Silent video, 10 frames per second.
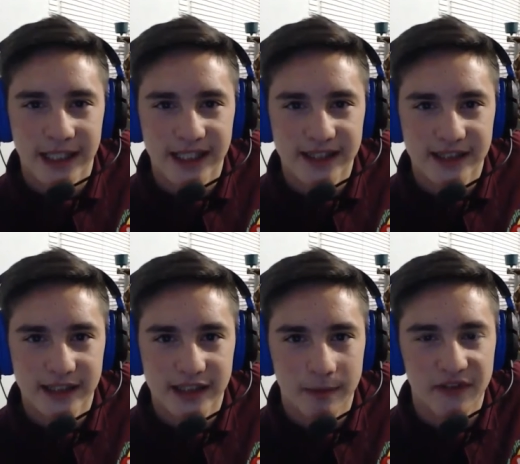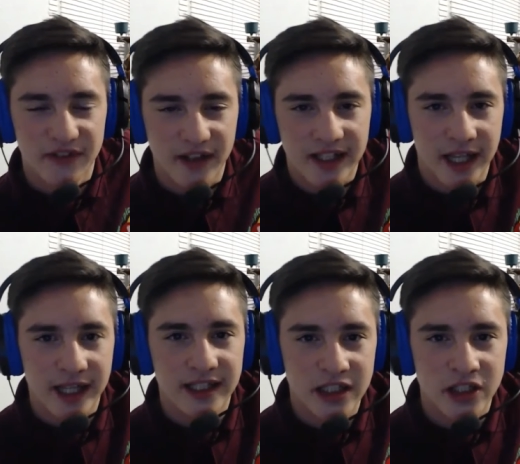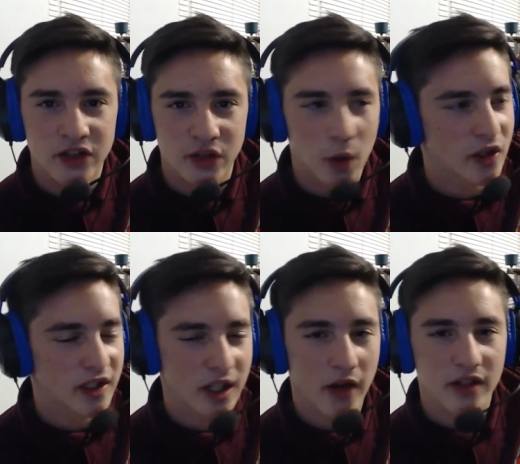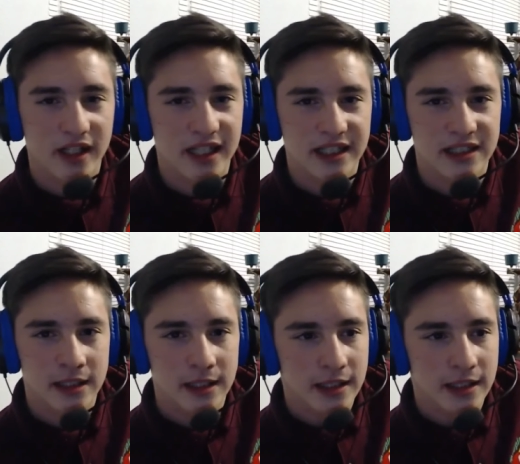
it is to be fucking 19 years old and other kids